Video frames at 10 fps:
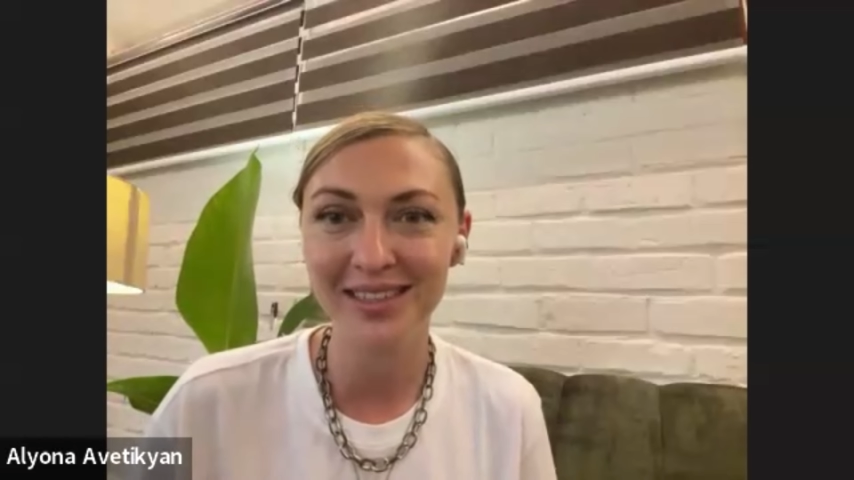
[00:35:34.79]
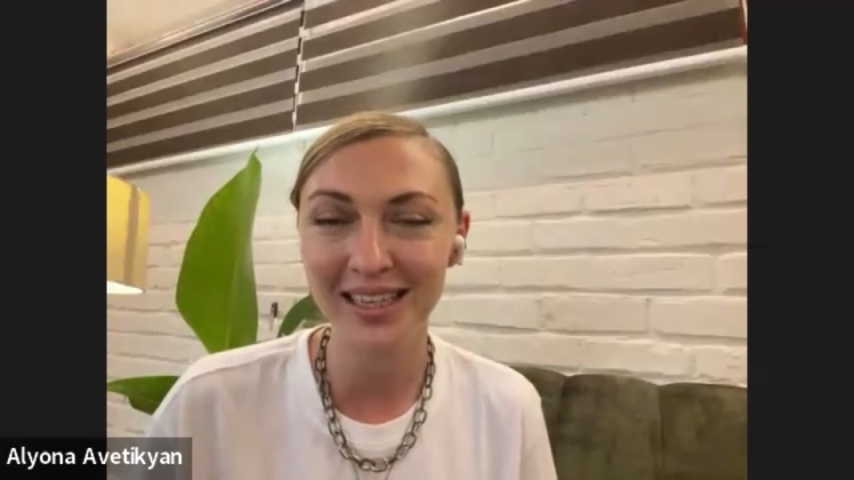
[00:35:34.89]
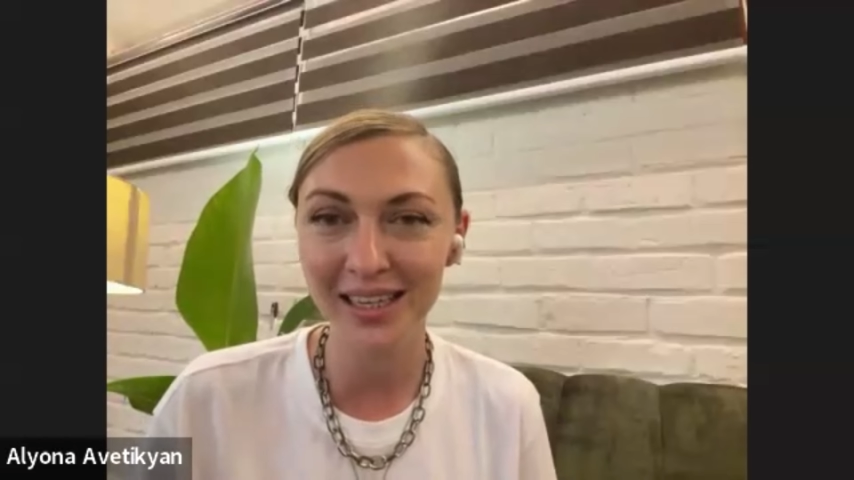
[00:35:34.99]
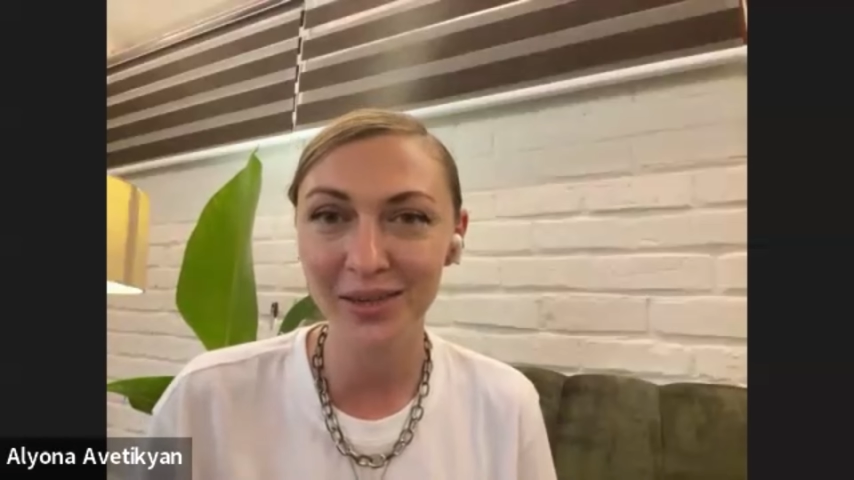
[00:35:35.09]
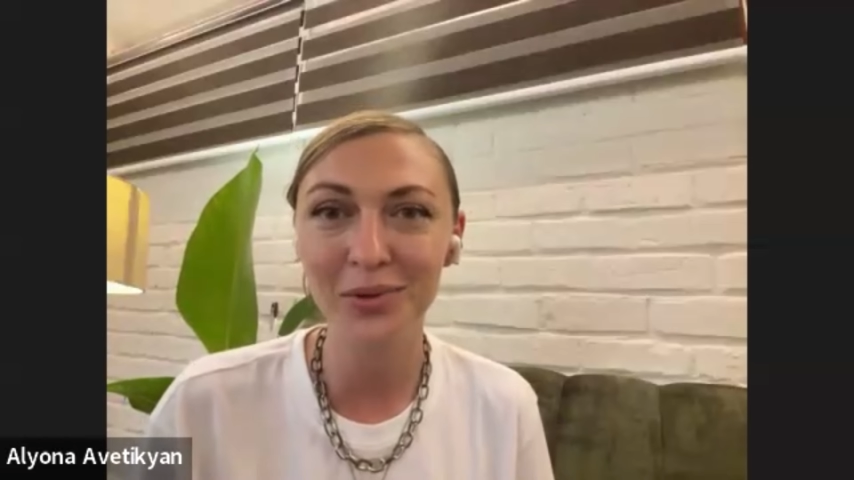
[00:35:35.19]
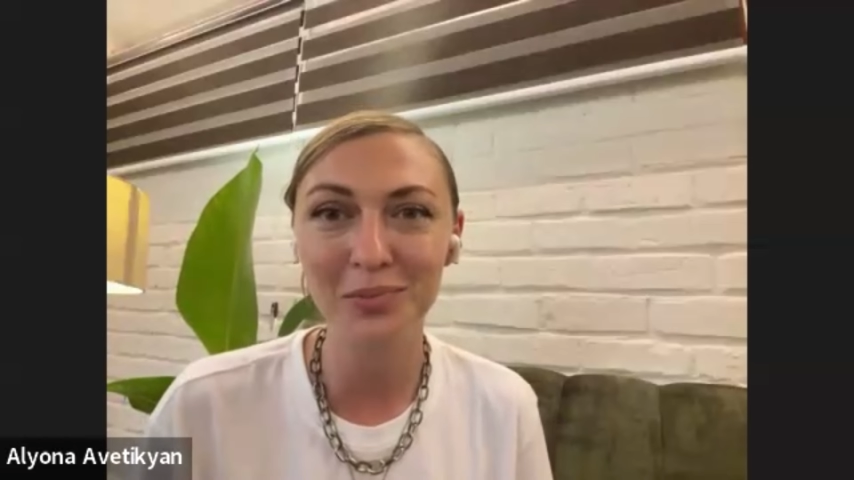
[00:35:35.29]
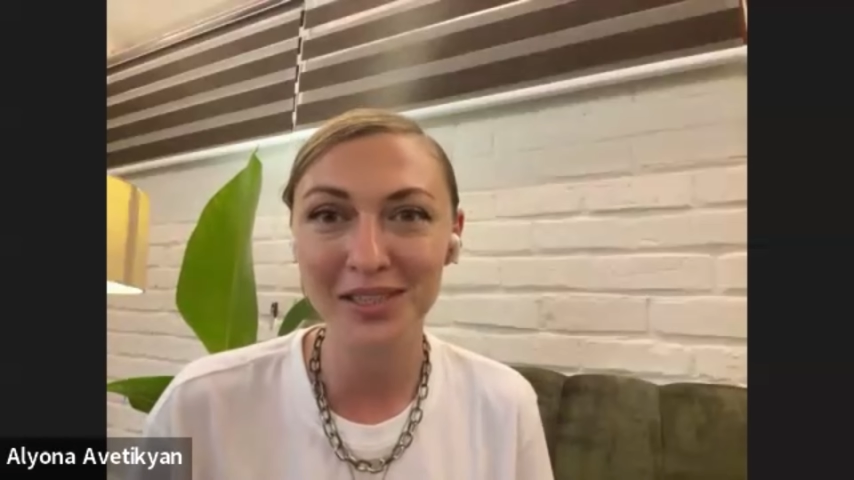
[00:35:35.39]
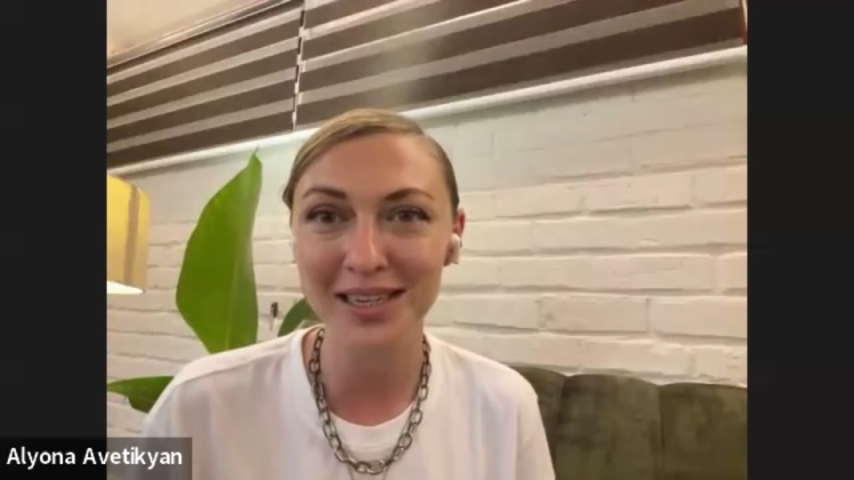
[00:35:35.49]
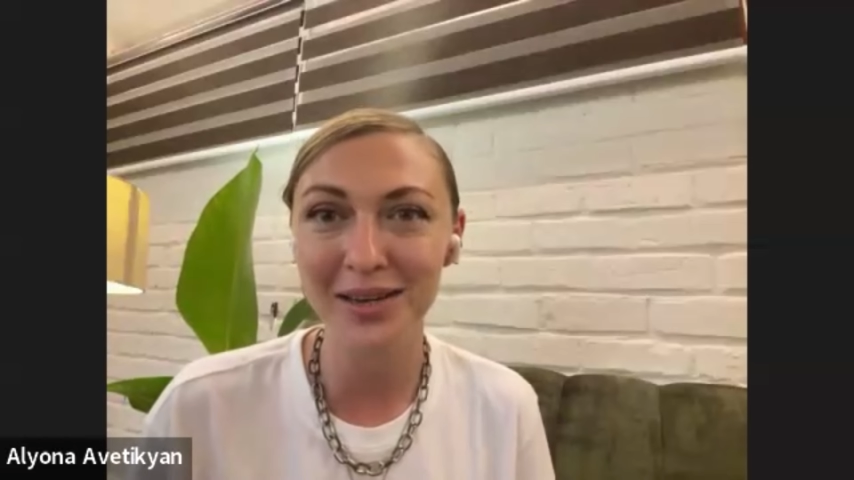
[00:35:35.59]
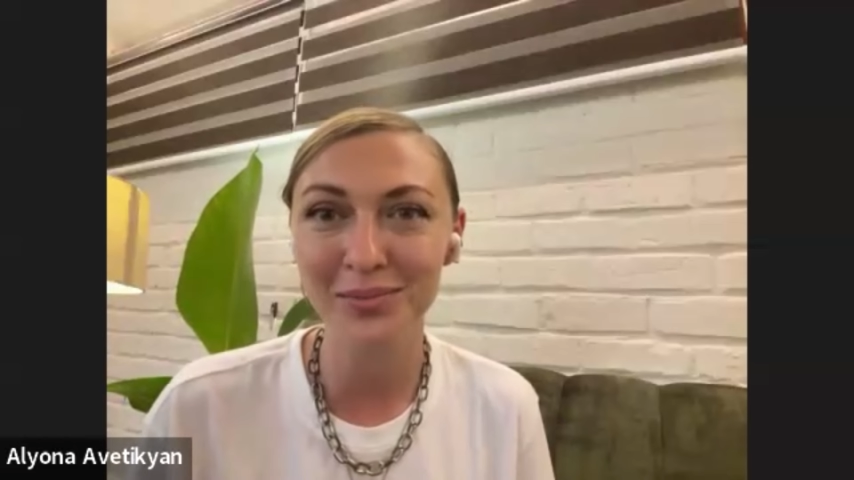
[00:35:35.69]
The link will
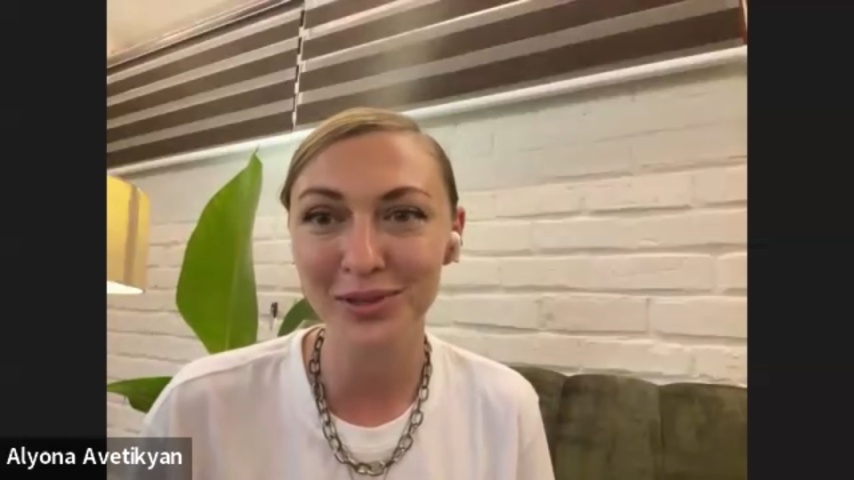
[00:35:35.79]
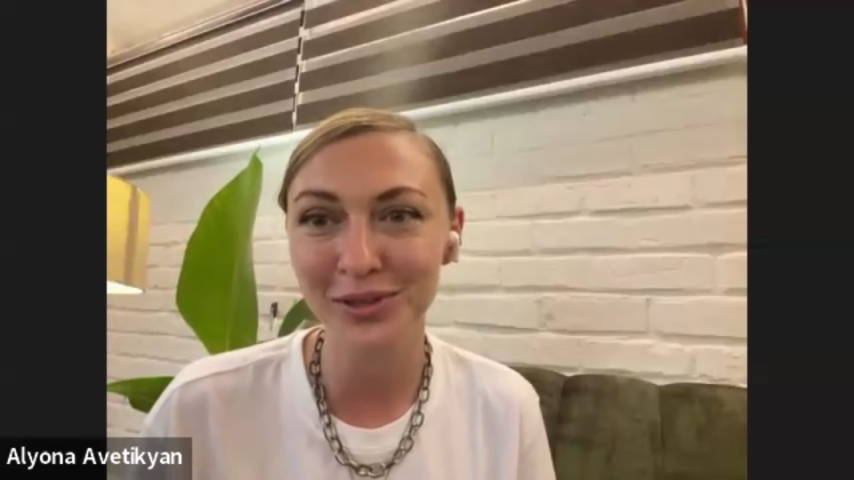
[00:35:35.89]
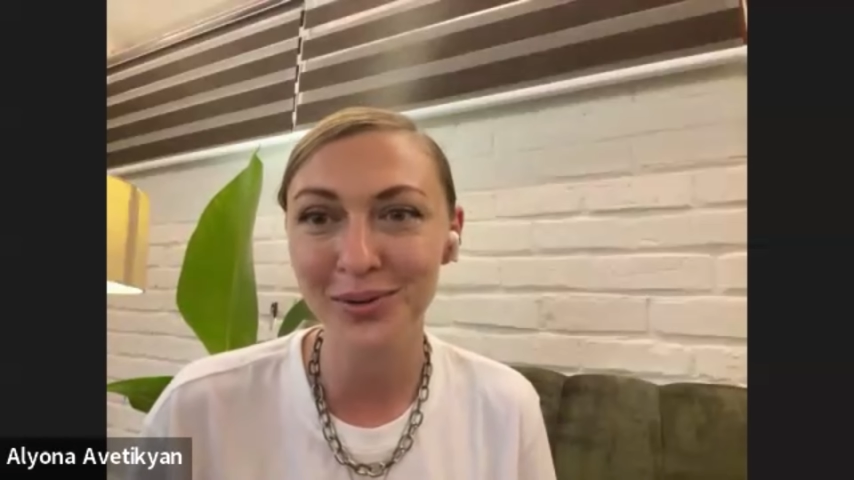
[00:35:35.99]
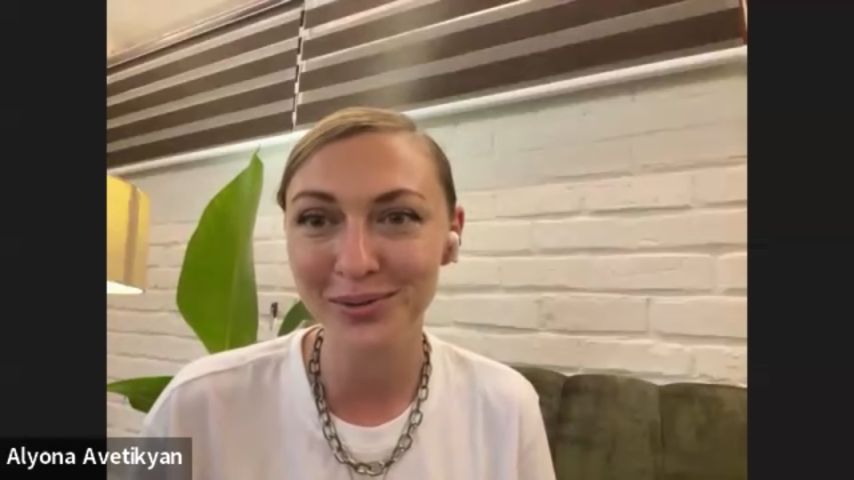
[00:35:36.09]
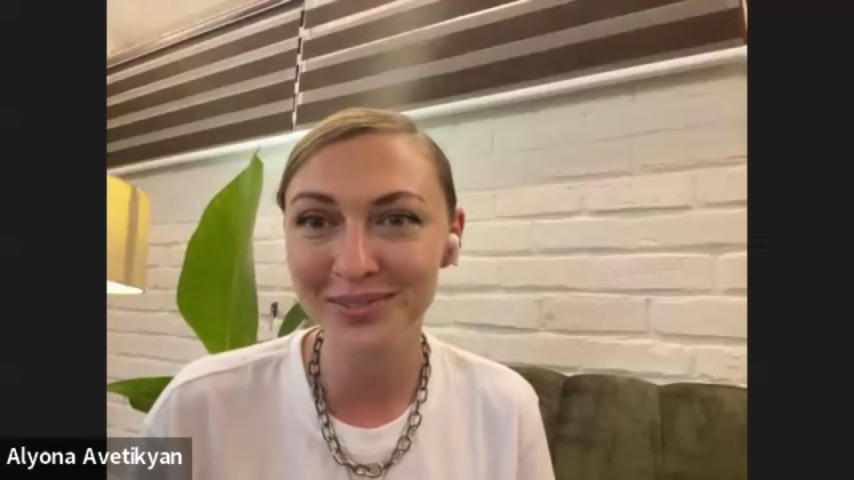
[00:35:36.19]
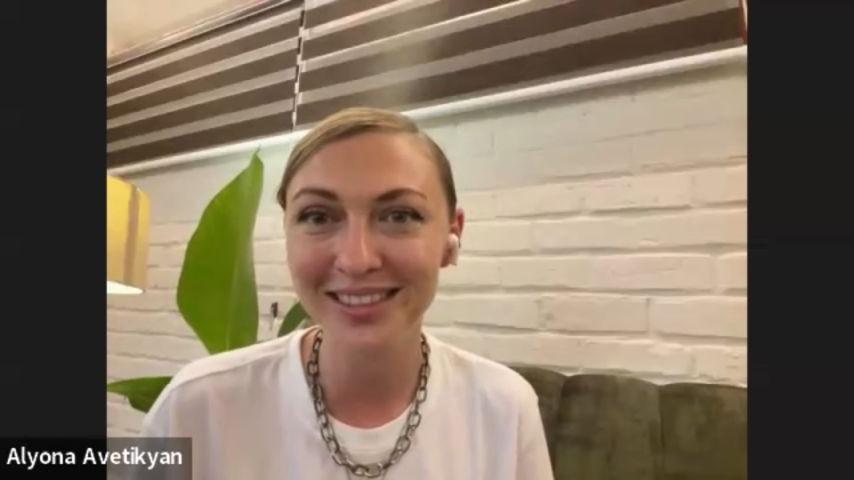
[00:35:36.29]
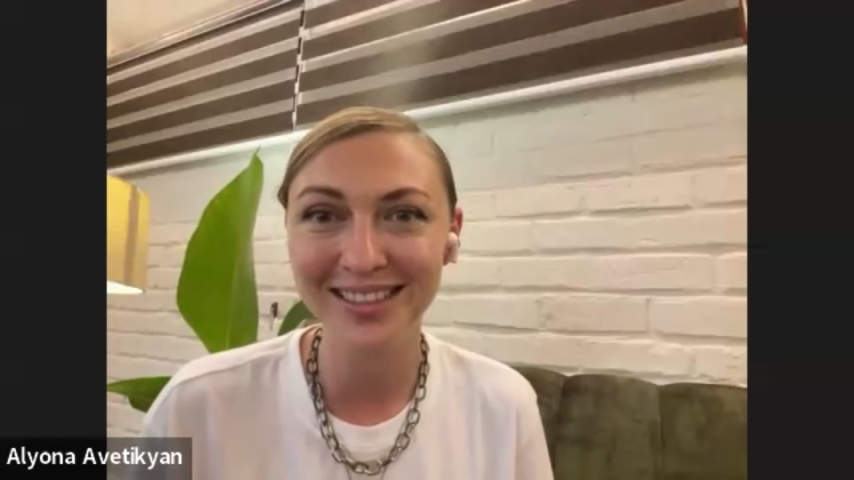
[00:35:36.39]
be down below